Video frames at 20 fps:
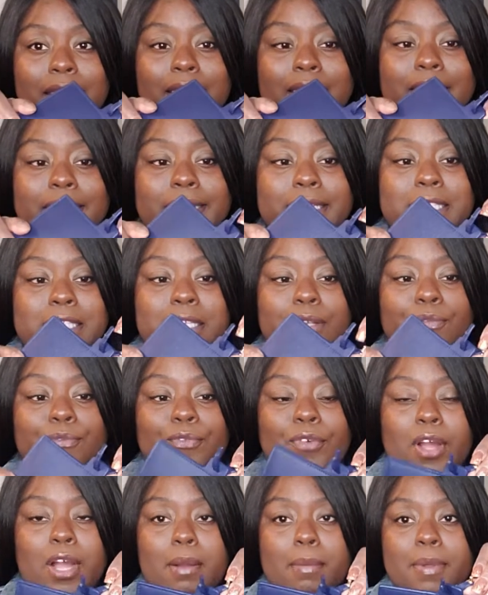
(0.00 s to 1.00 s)
this
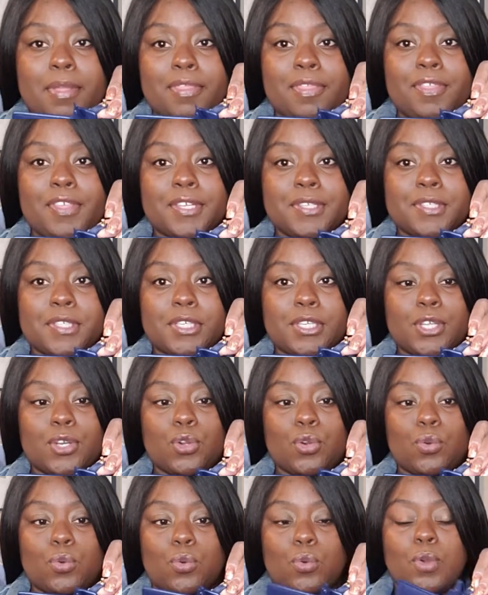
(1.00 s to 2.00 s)
from this
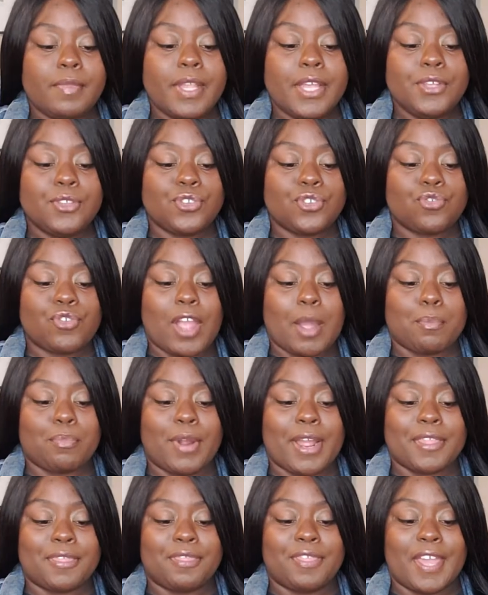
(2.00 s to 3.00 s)
little strap
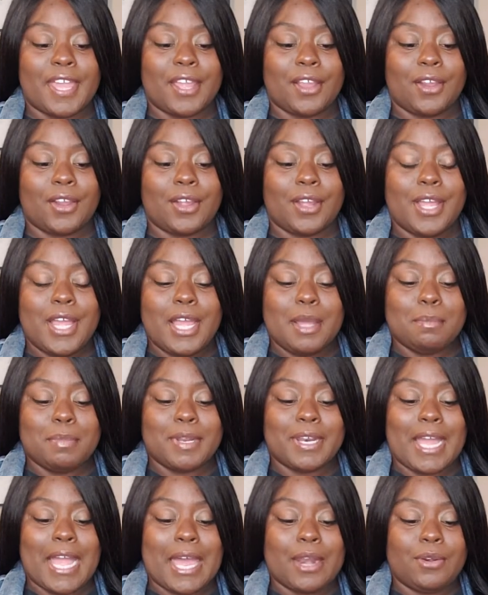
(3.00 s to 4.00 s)
right there
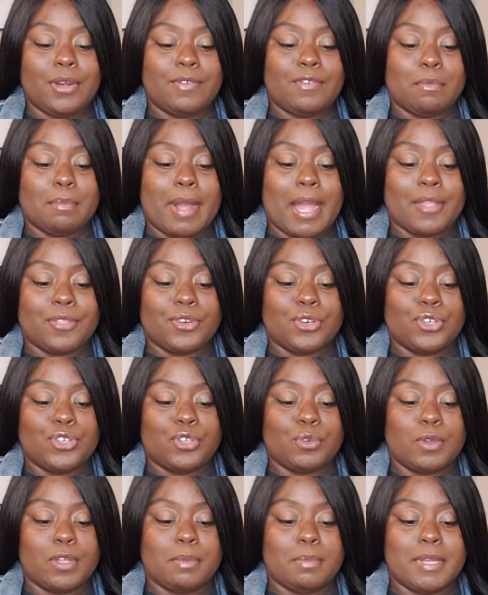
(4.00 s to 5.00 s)
but I don't even bother to
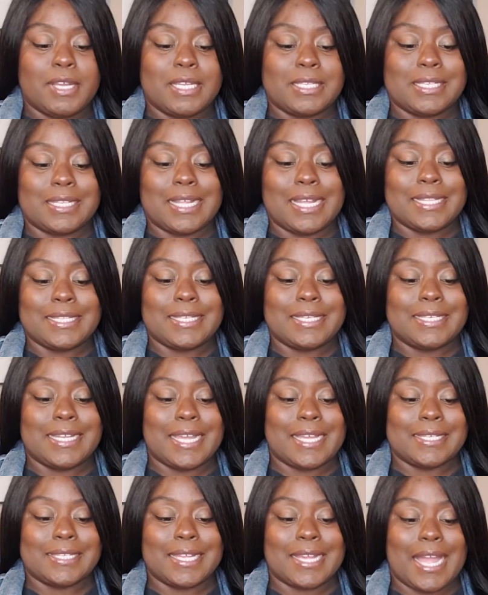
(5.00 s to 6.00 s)
do it because at the end of the
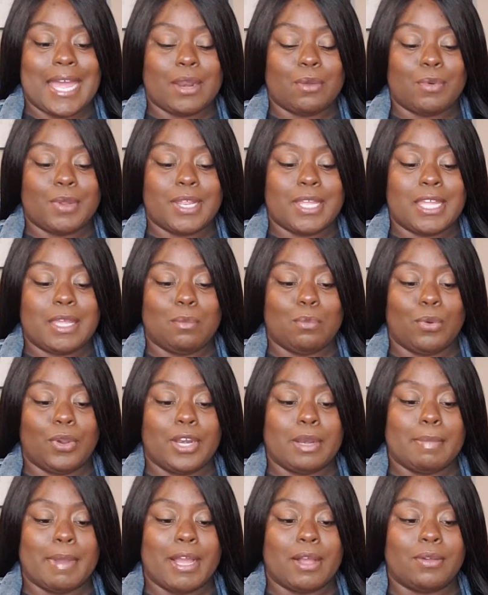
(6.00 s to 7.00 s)
day it's like I don't want to keep
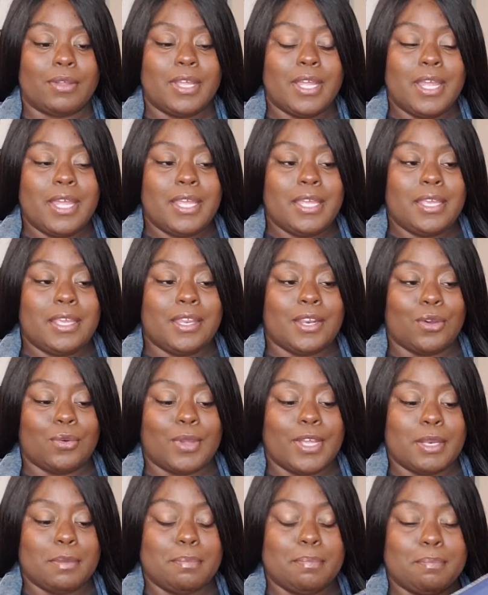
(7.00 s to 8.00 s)
worrying about you know
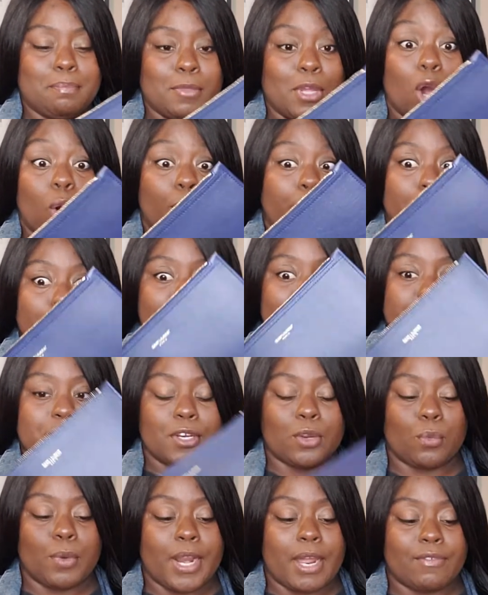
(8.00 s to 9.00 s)
it going missing
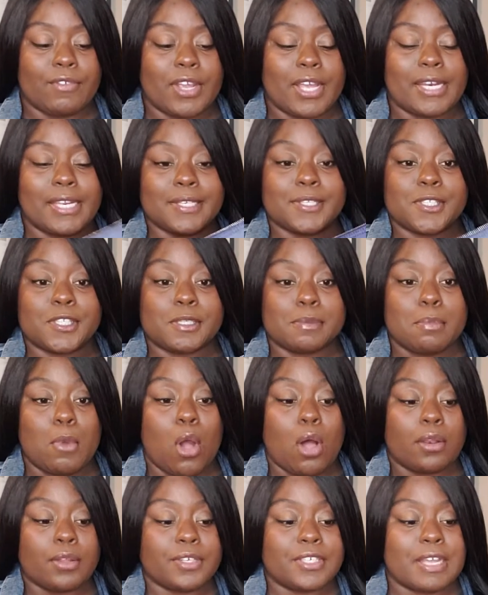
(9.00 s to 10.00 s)
or whatever and it's
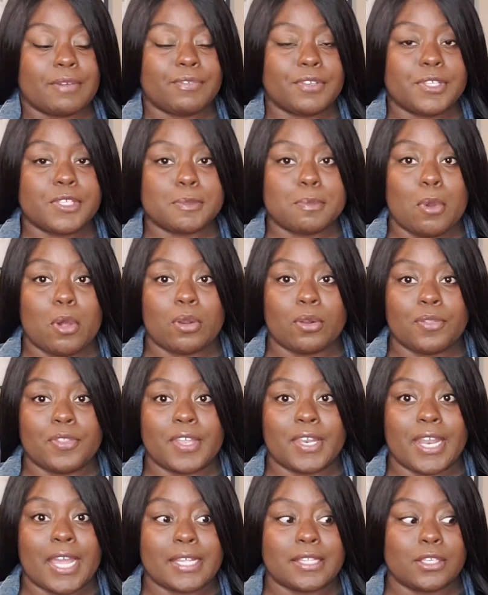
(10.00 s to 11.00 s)
smaller definitely smaller
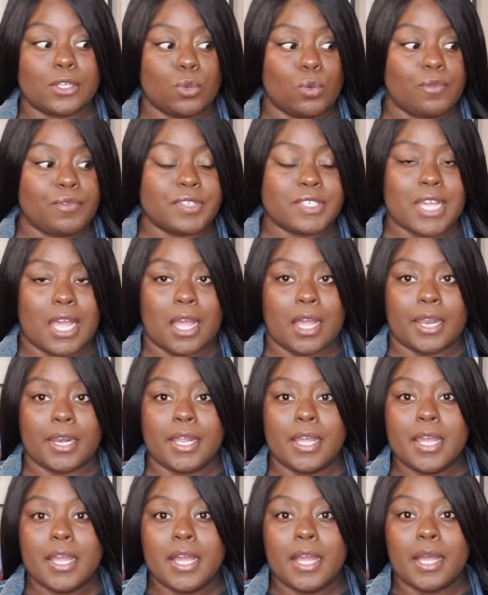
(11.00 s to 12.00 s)
than like the Louis Vuitton
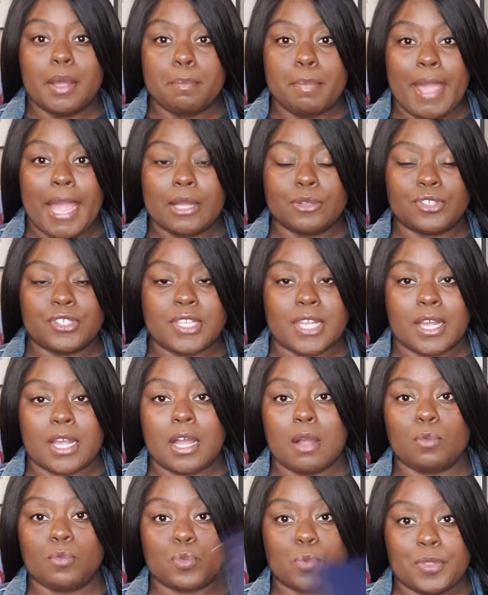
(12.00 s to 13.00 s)
um, pouches that
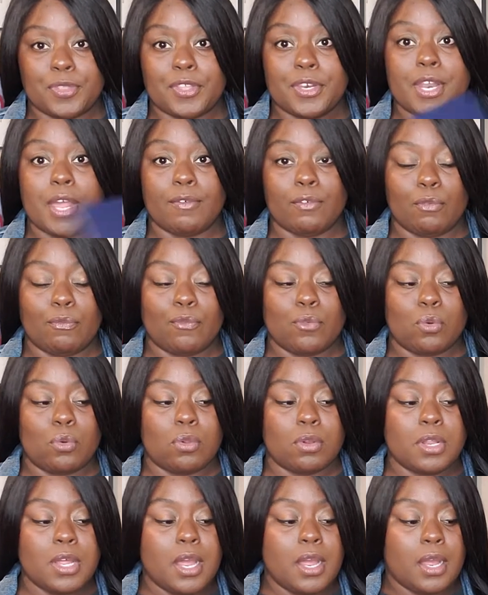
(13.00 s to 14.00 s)
comes with the
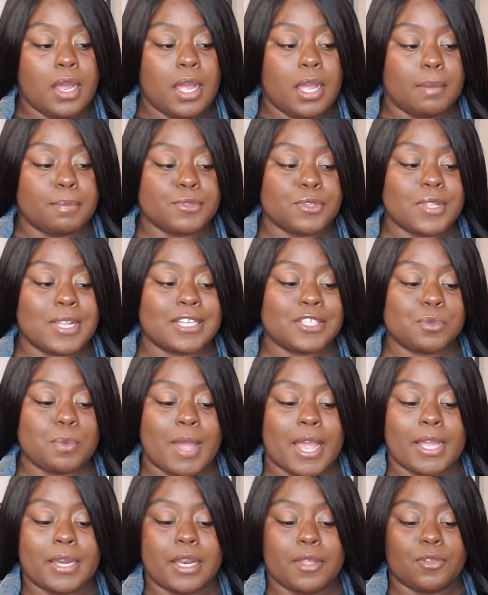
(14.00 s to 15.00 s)
Neverfull um, so that's
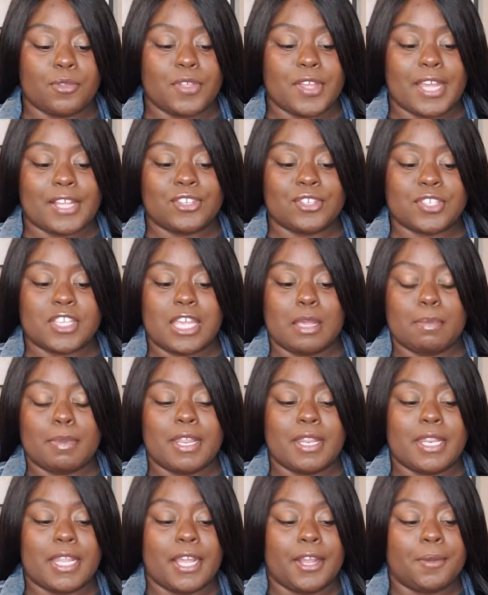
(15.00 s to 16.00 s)
why another thing I just keep it
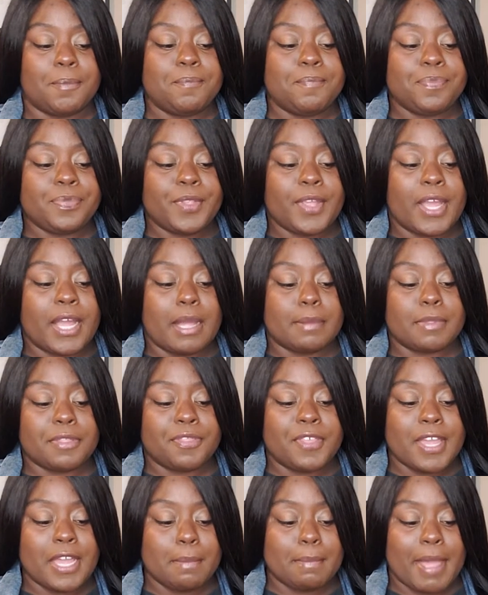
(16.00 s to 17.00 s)
in there um, the
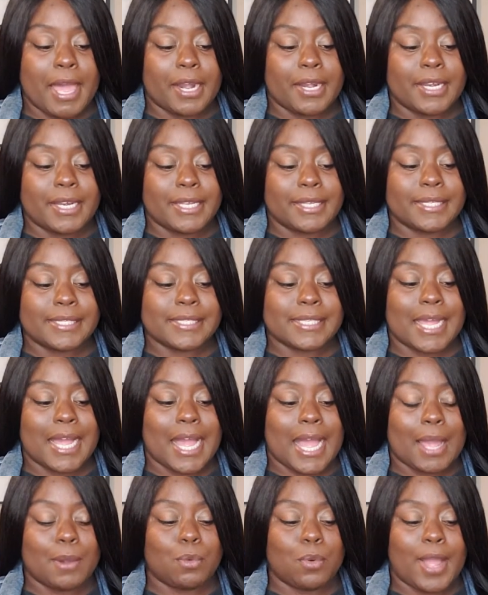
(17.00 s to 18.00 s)
thing about it is
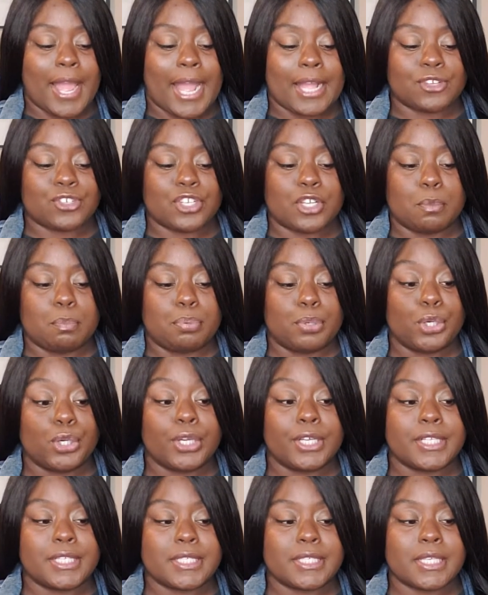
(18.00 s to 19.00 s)
I will actually
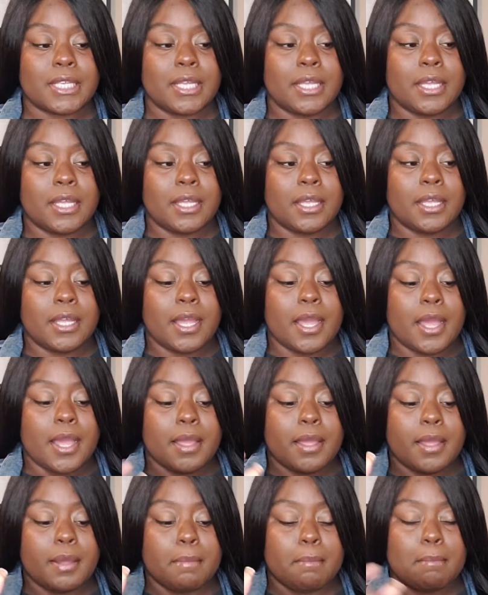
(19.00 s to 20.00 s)
put
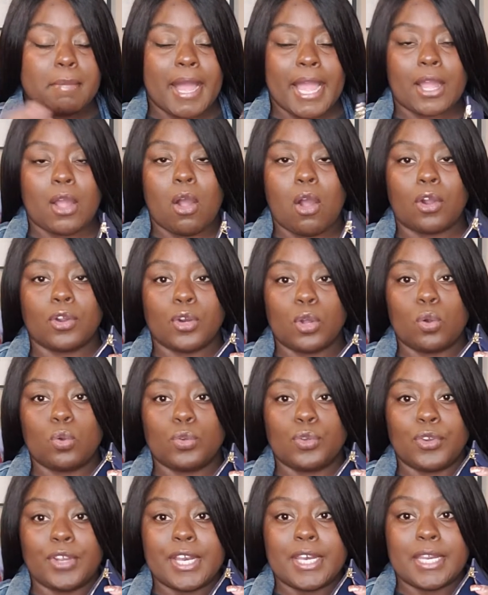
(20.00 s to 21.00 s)
my card
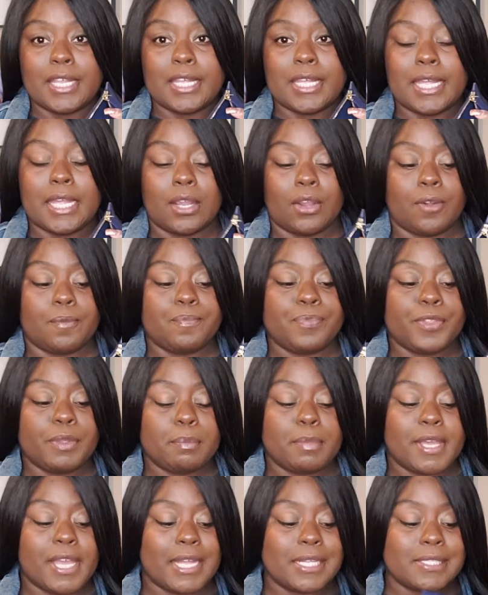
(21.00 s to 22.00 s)
holder in here
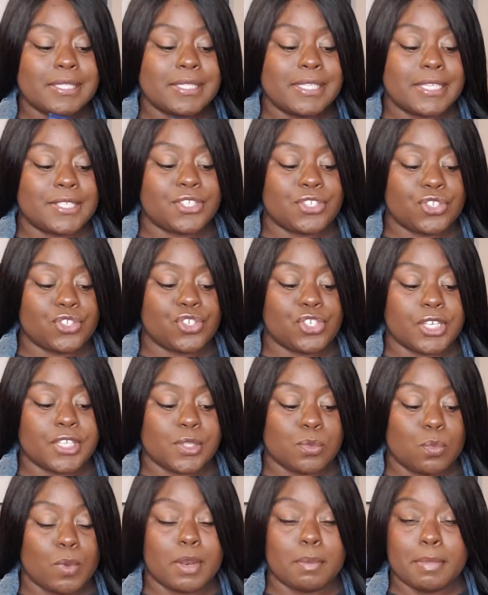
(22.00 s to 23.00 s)
because this is
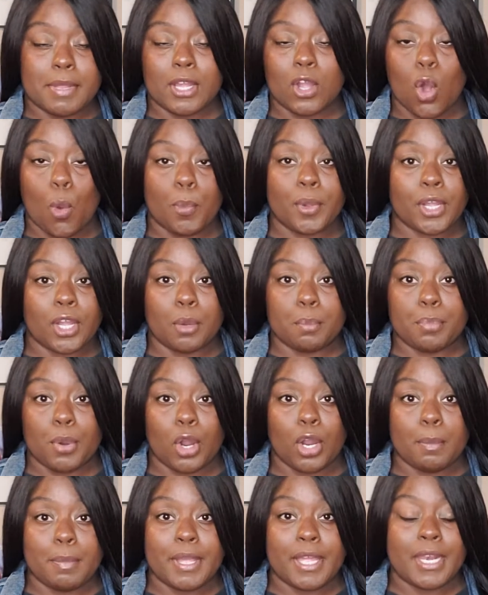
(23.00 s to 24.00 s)
just one big open
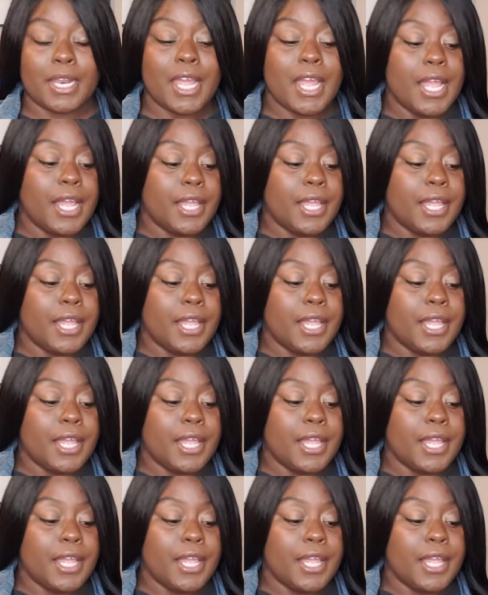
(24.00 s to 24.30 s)
compartment